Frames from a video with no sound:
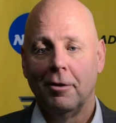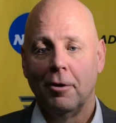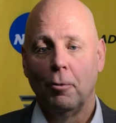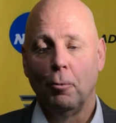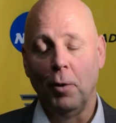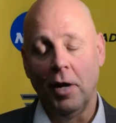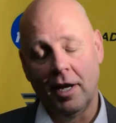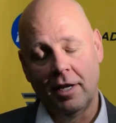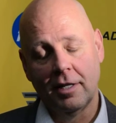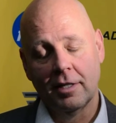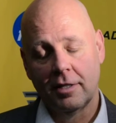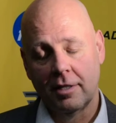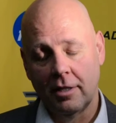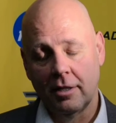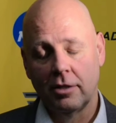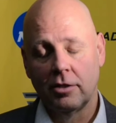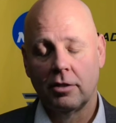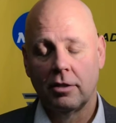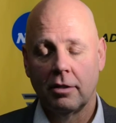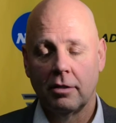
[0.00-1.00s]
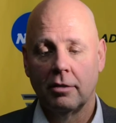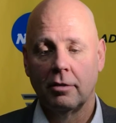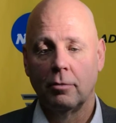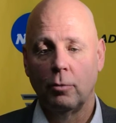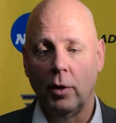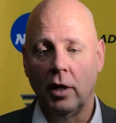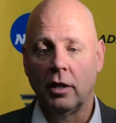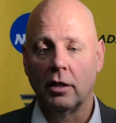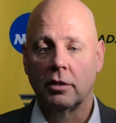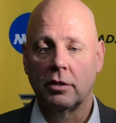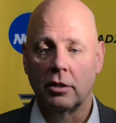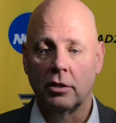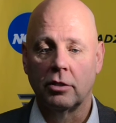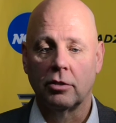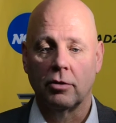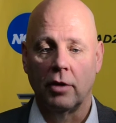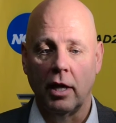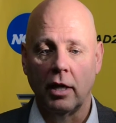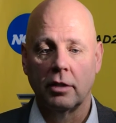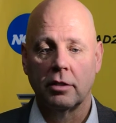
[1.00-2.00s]
weaknesses weaknesses
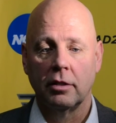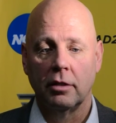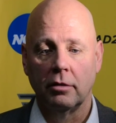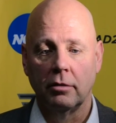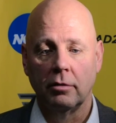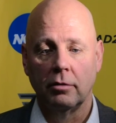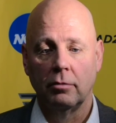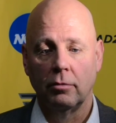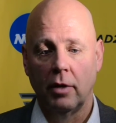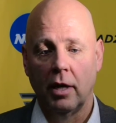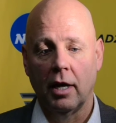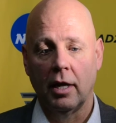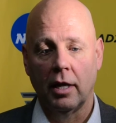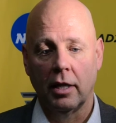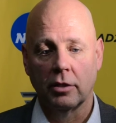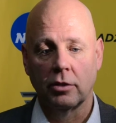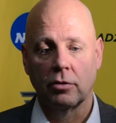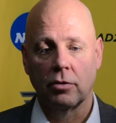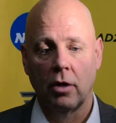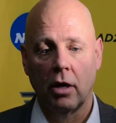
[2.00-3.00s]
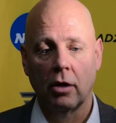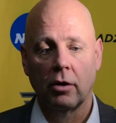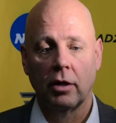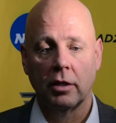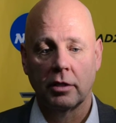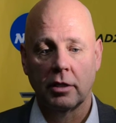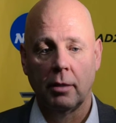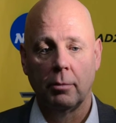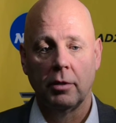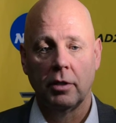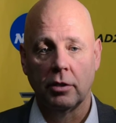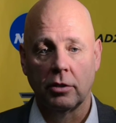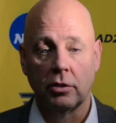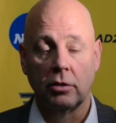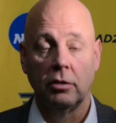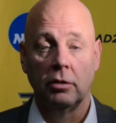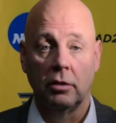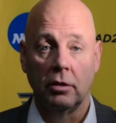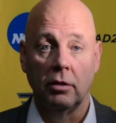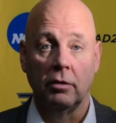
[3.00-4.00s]
strengths, and we got to get stronger at some of
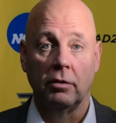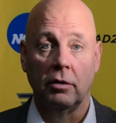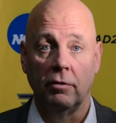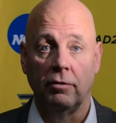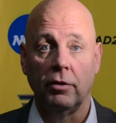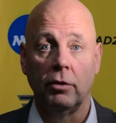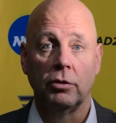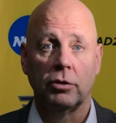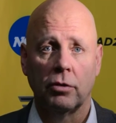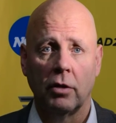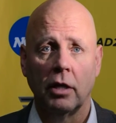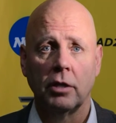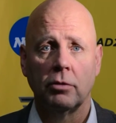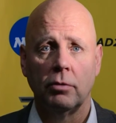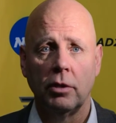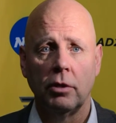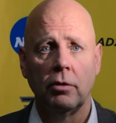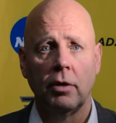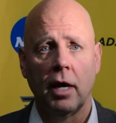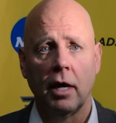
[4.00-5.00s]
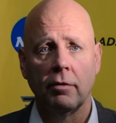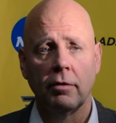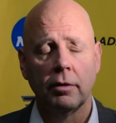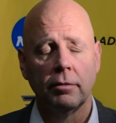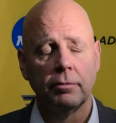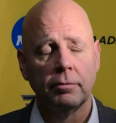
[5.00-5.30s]
the the few strengths we do have.